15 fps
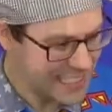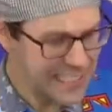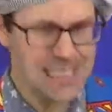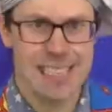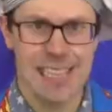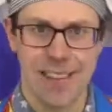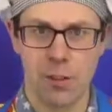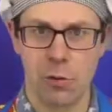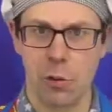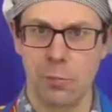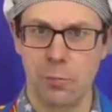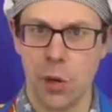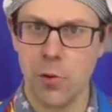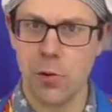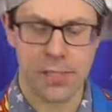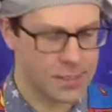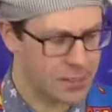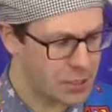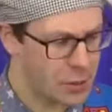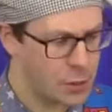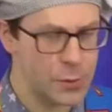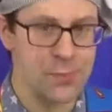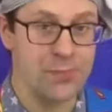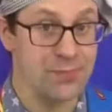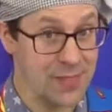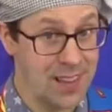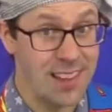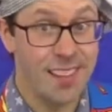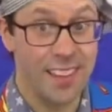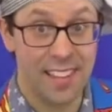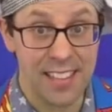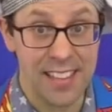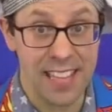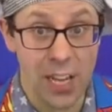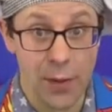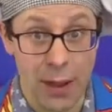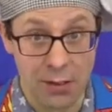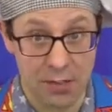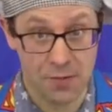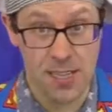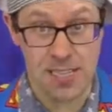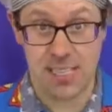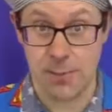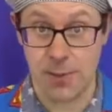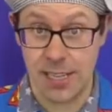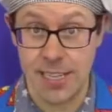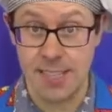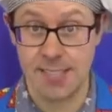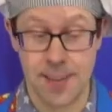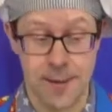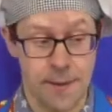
and they're all broken too. I think I know how to fix them at least.